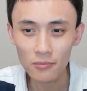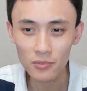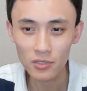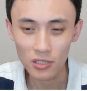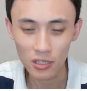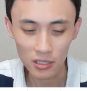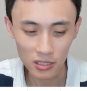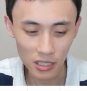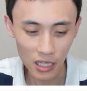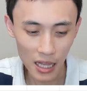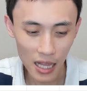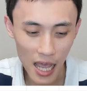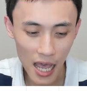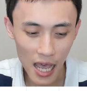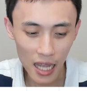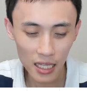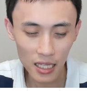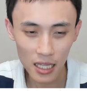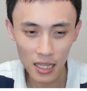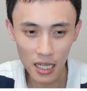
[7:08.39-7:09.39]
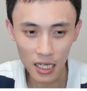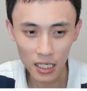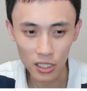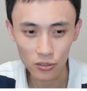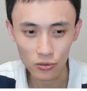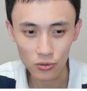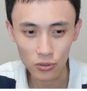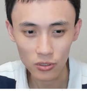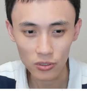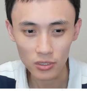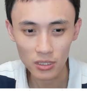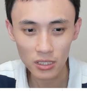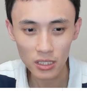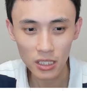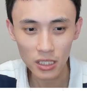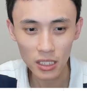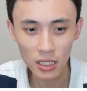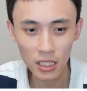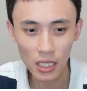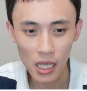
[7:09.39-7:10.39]
So select, then Control
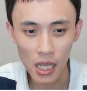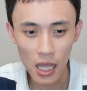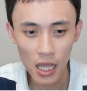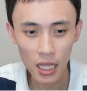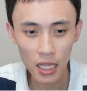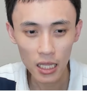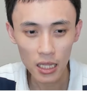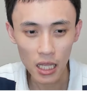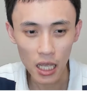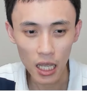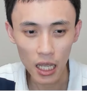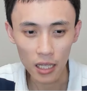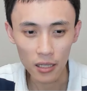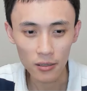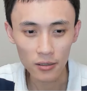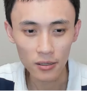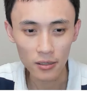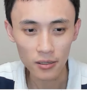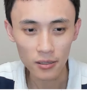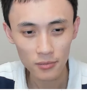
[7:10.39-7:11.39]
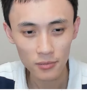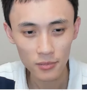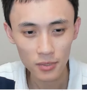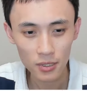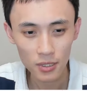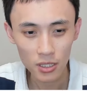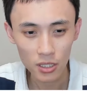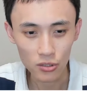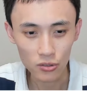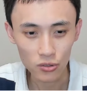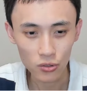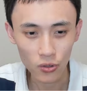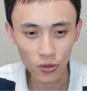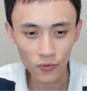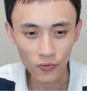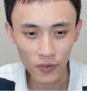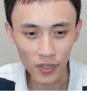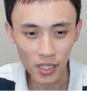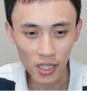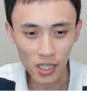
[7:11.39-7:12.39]
C, then
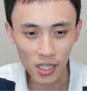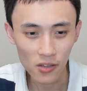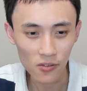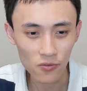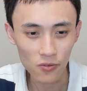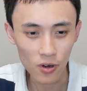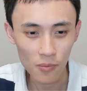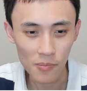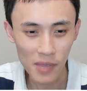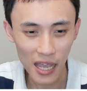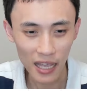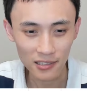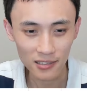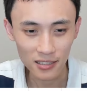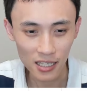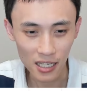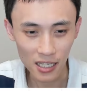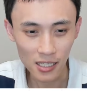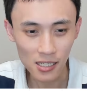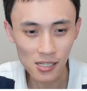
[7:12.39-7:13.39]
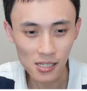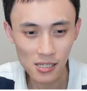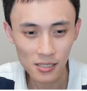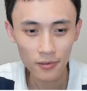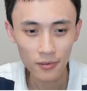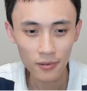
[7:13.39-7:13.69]
Control V for pasting.